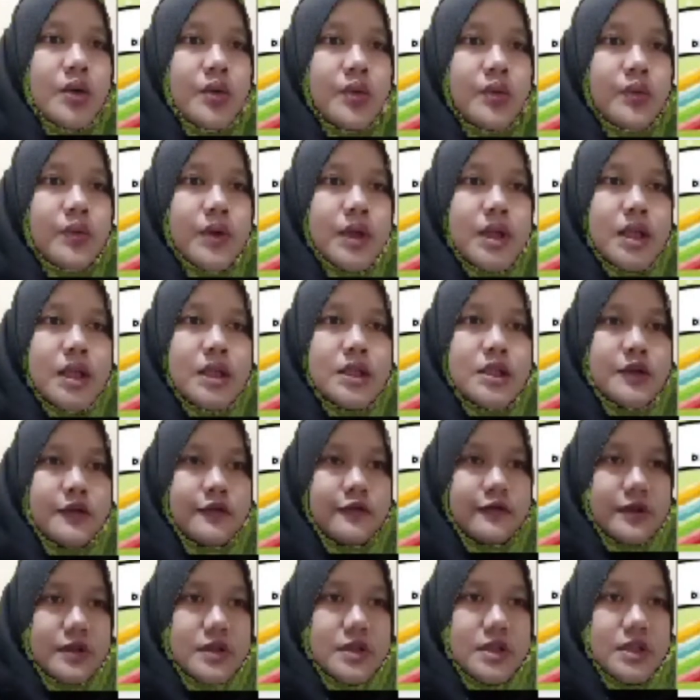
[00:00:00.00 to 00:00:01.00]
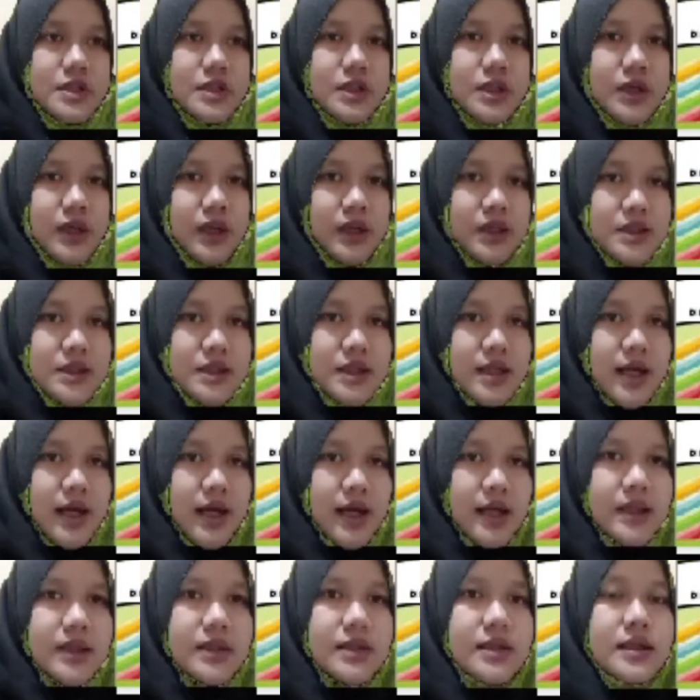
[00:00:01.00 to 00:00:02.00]
with a divergent learning
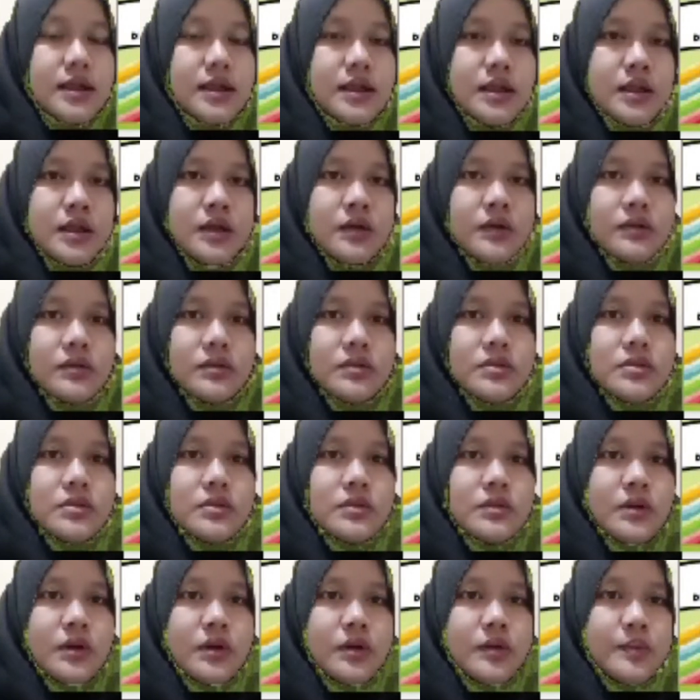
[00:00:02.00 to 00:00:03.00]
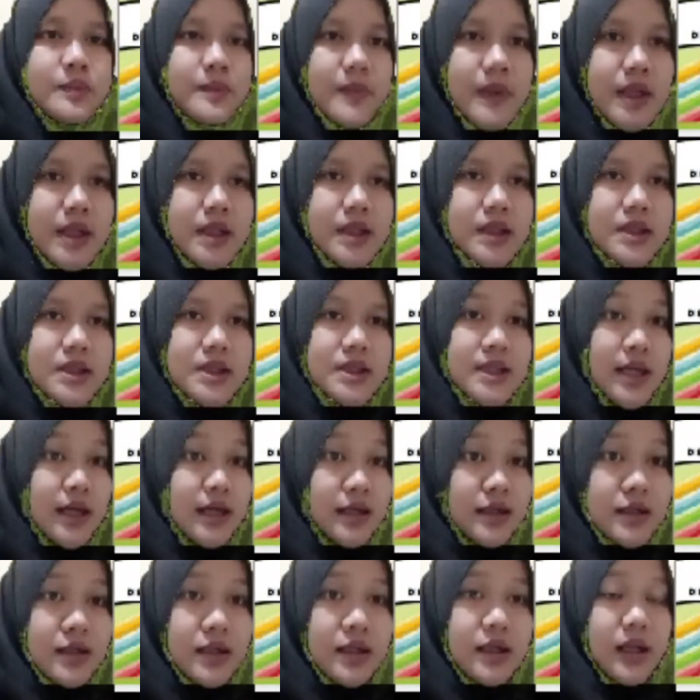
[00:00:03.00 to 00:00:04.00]
style could not meet the
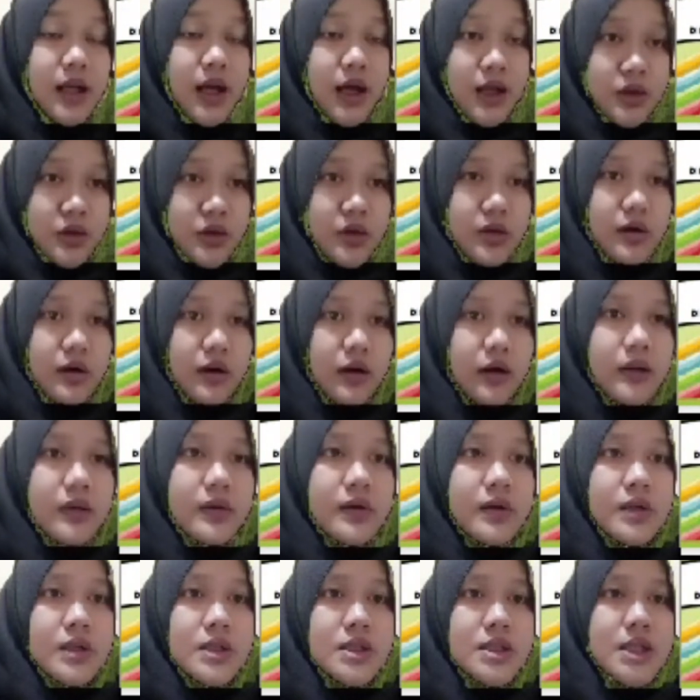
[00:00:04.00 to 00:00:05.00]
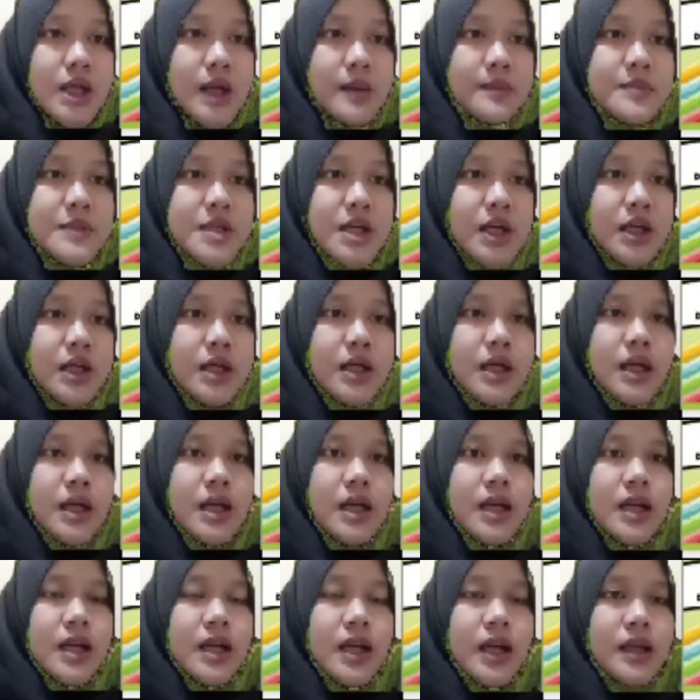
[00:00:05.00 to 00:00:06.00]
second indicator. Subject
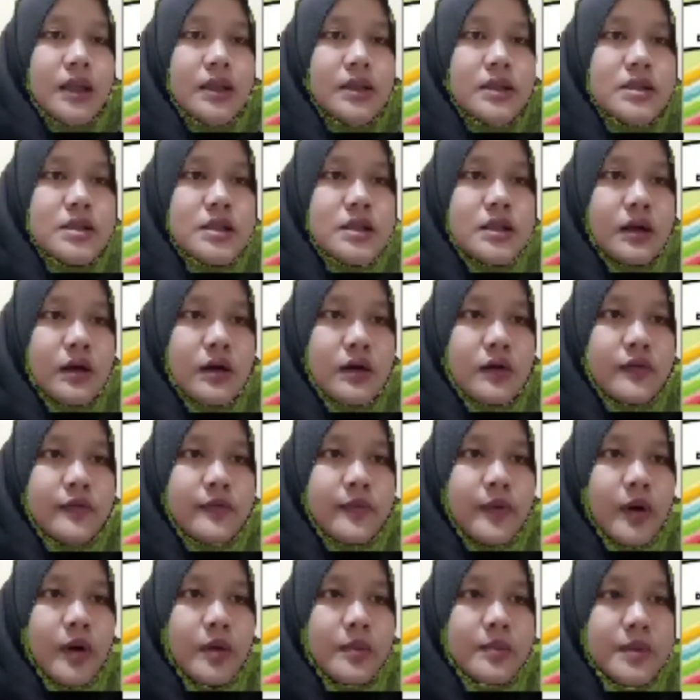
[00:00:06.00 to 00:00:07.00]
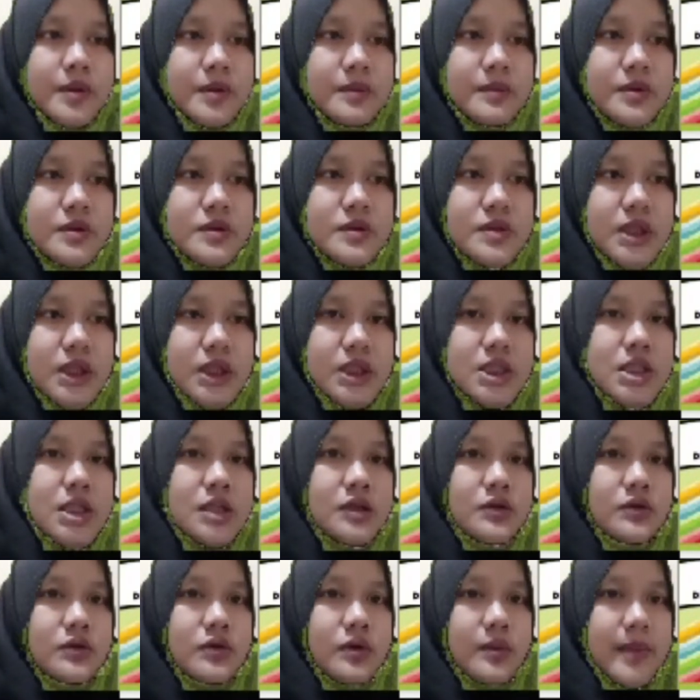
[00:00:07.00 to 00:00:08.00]
can solve problem using
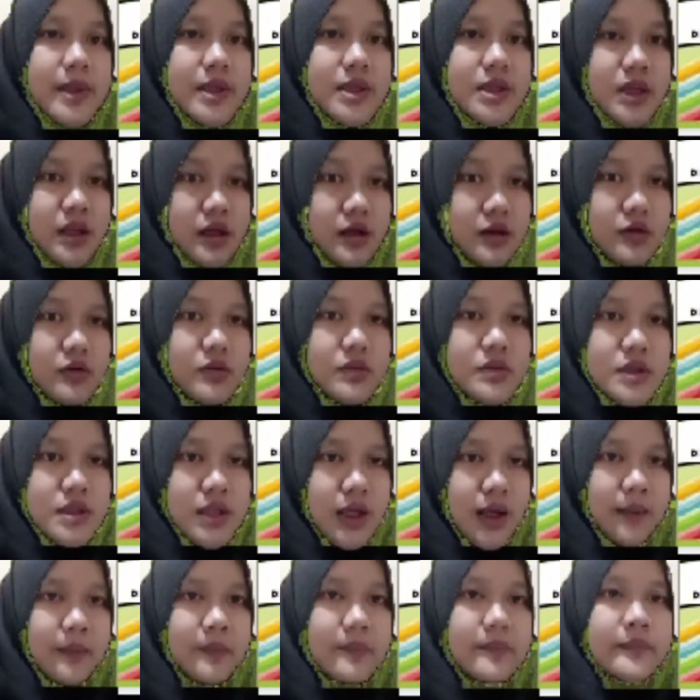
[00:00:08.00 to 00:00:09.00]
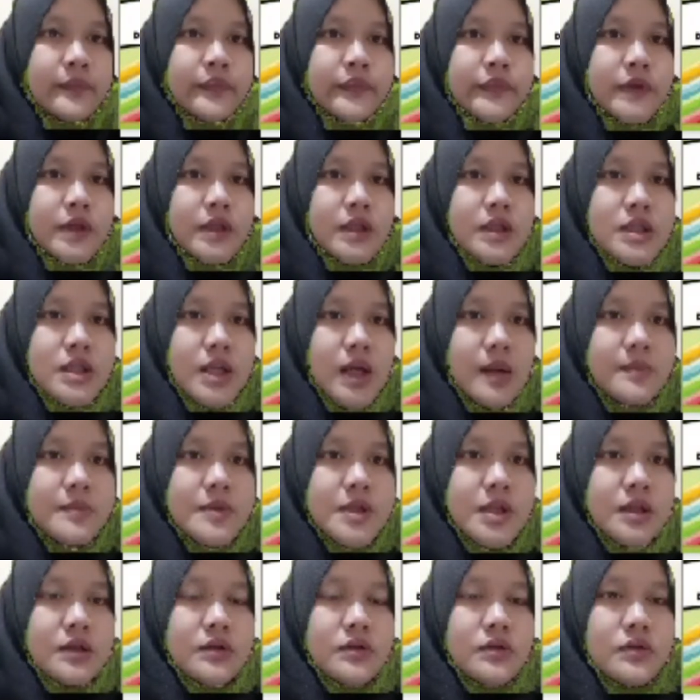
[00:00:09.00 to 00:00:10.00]
trigonometrical concept. The
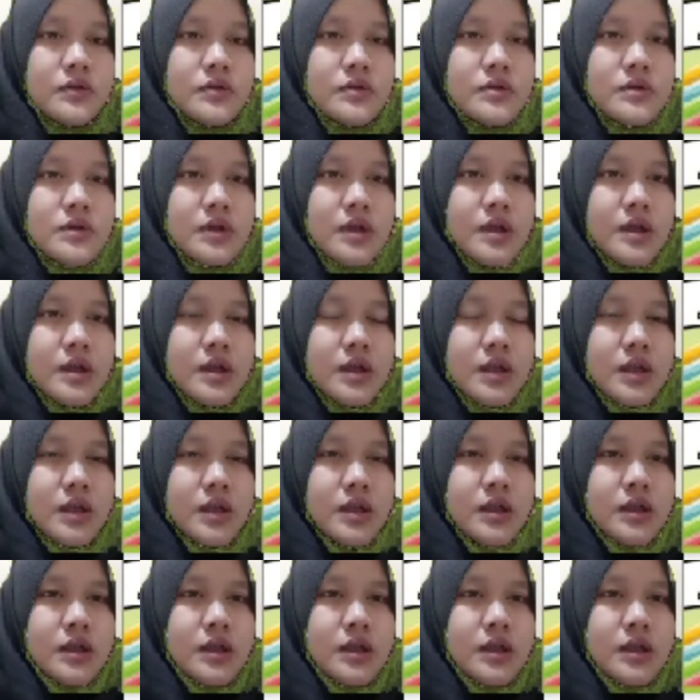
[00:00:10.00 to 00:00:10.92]
subject used the